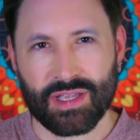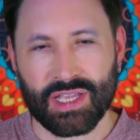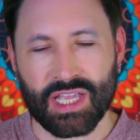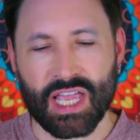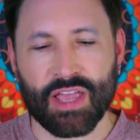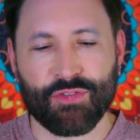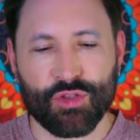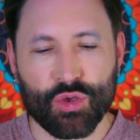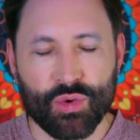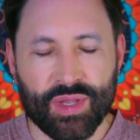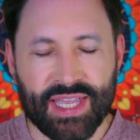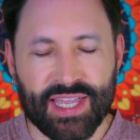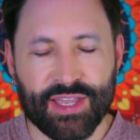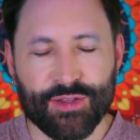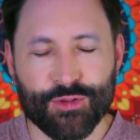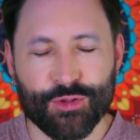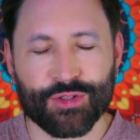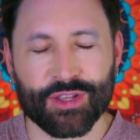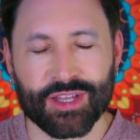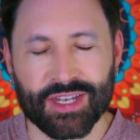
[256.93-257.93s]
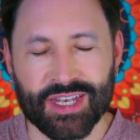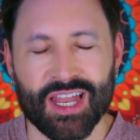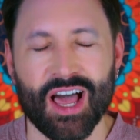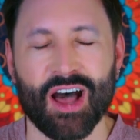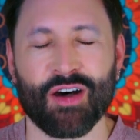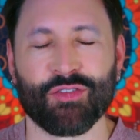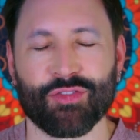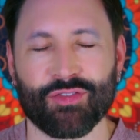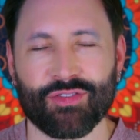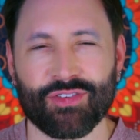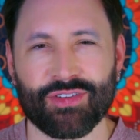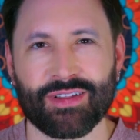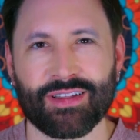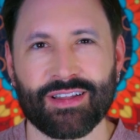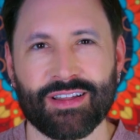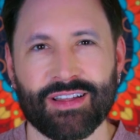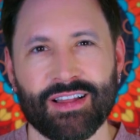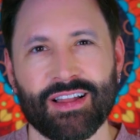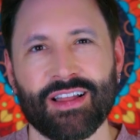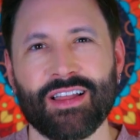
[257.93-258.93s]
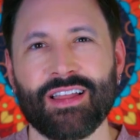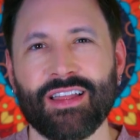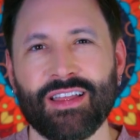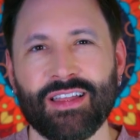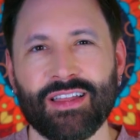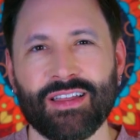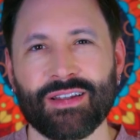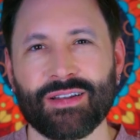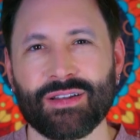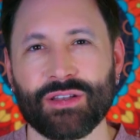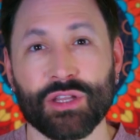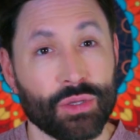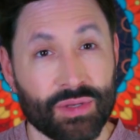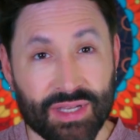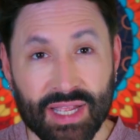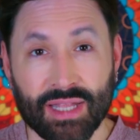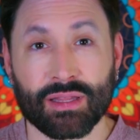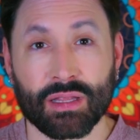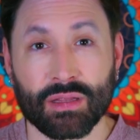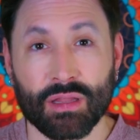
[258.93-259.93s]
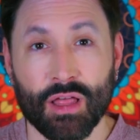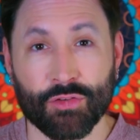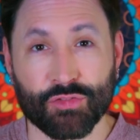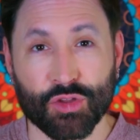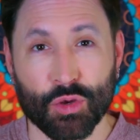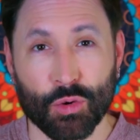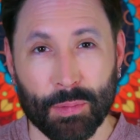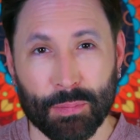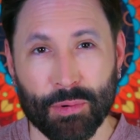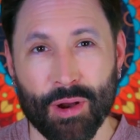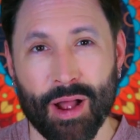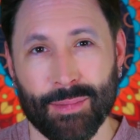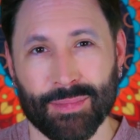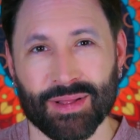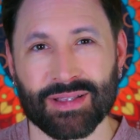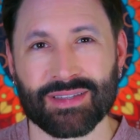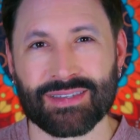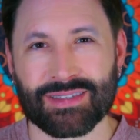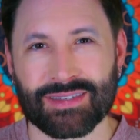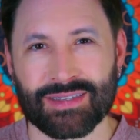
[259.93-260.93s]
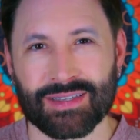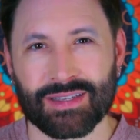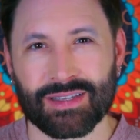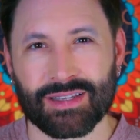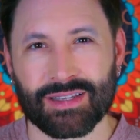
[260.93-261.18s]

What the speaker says: if you healed enough, you'd get the love you were promised.